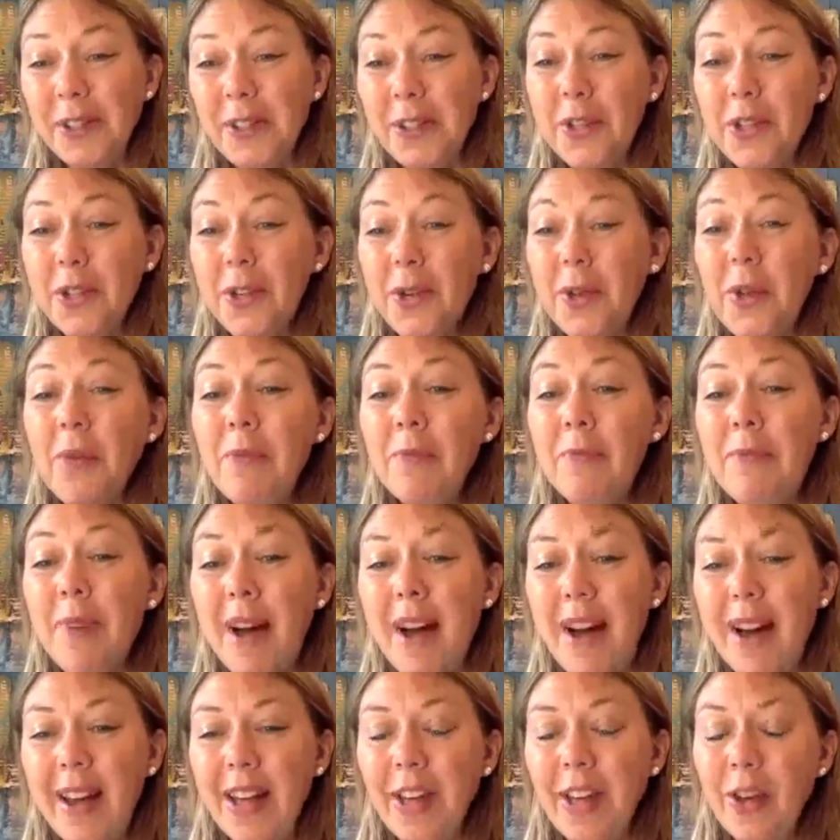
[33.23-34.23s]
to
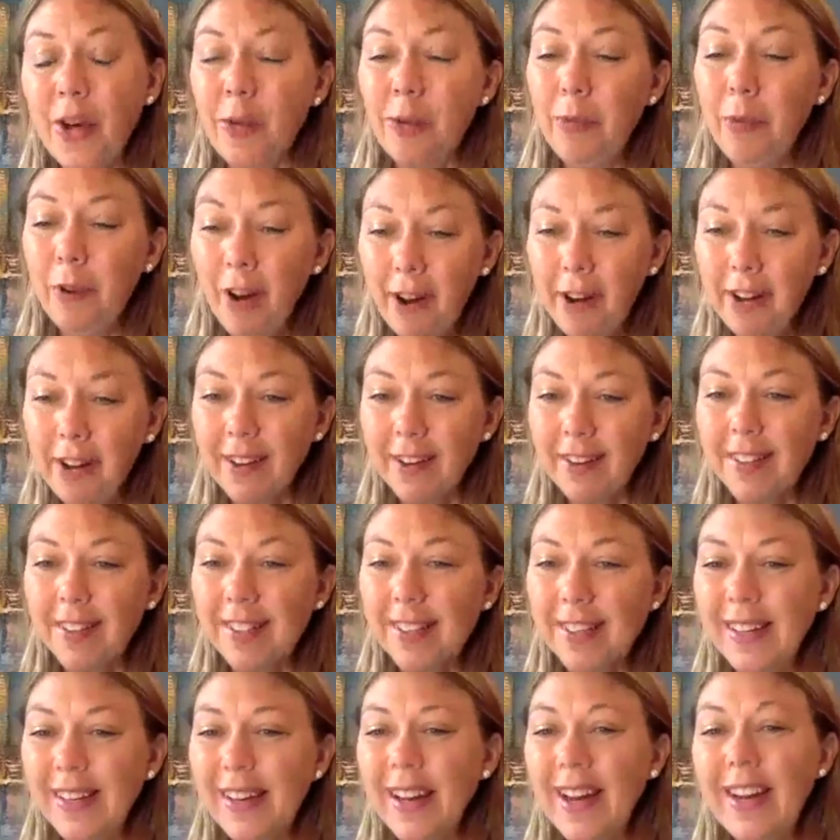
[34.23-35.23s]
buying your
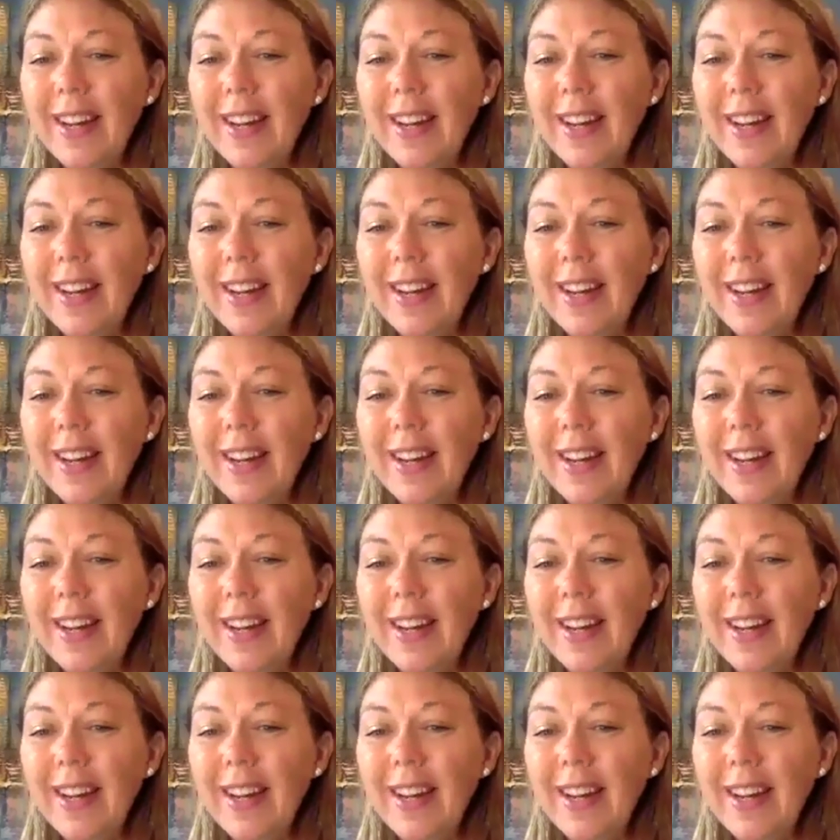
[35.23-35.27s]
product.